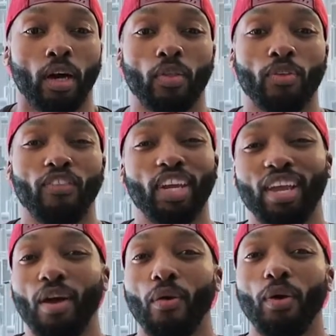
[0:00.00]
on the
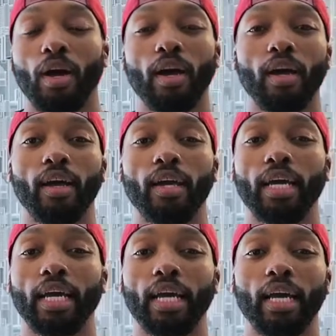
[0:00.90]
video
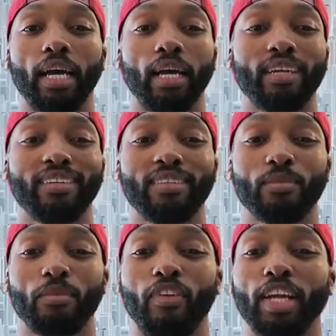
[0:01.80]
uh,
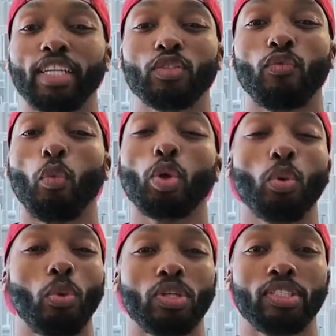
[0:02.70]
with ideas of what
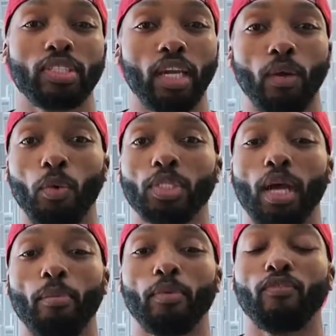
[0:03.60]
you want to see, what
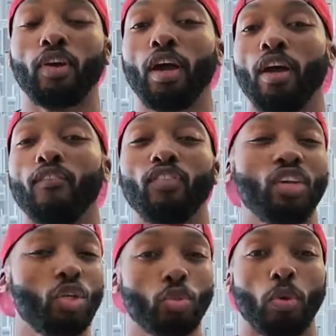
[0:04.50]
type of
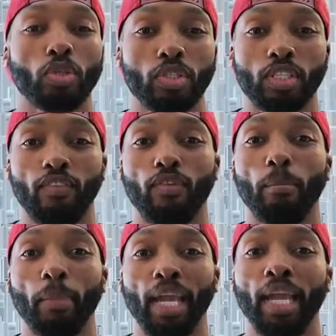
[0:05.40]
videos you want to see
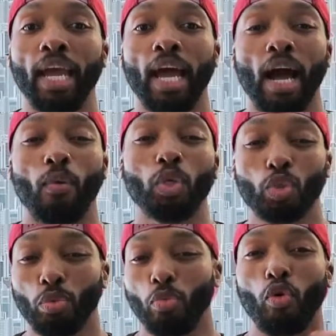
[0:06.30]
from me. I
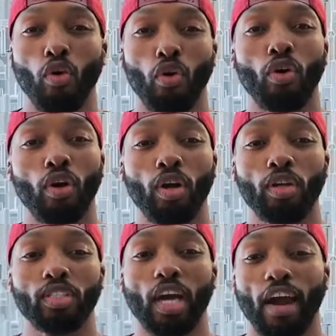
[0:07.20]
want to do more
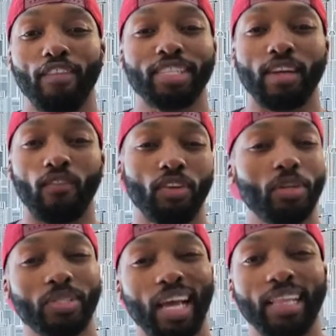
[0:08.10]
diary style
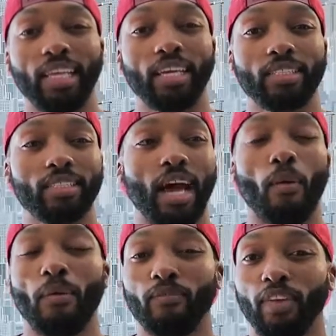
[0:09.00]
videos like this,
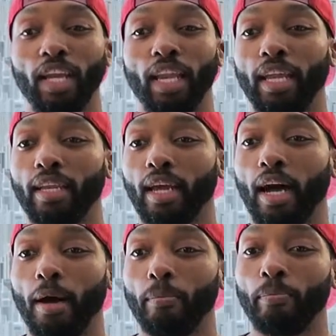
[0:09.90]
how I'm feeling,
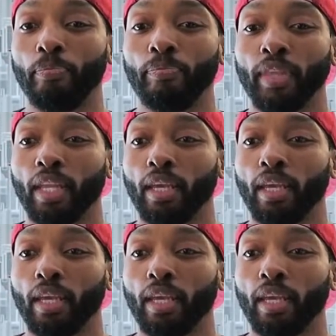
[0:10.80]
um,